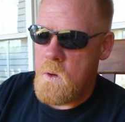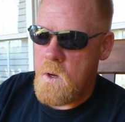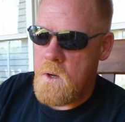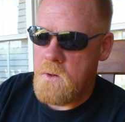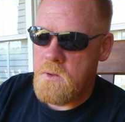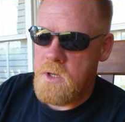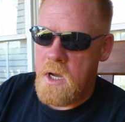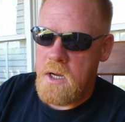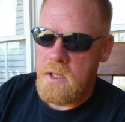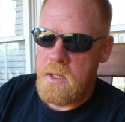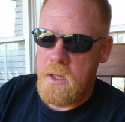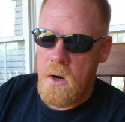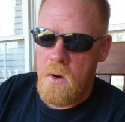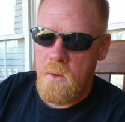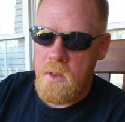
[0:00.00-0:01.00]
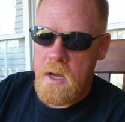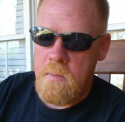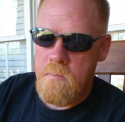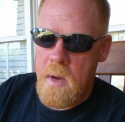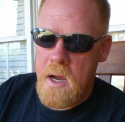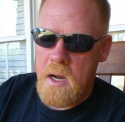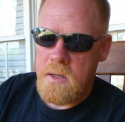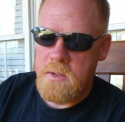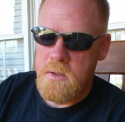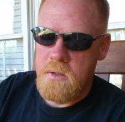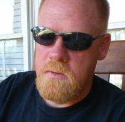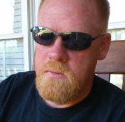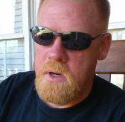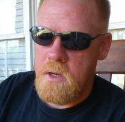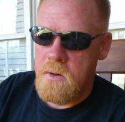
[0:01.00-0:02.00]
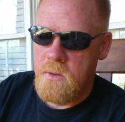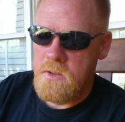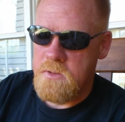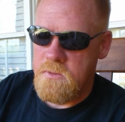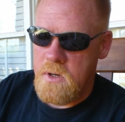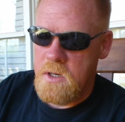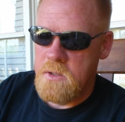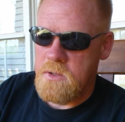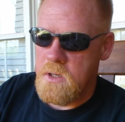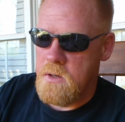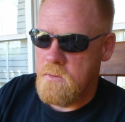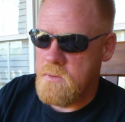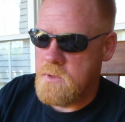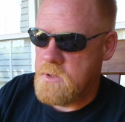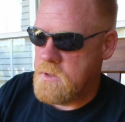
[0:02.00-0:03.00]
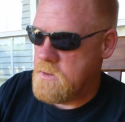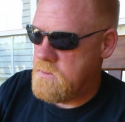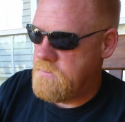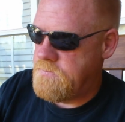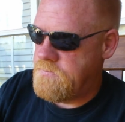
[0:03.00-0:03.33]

and take all of that back to the Veterans Affairs office.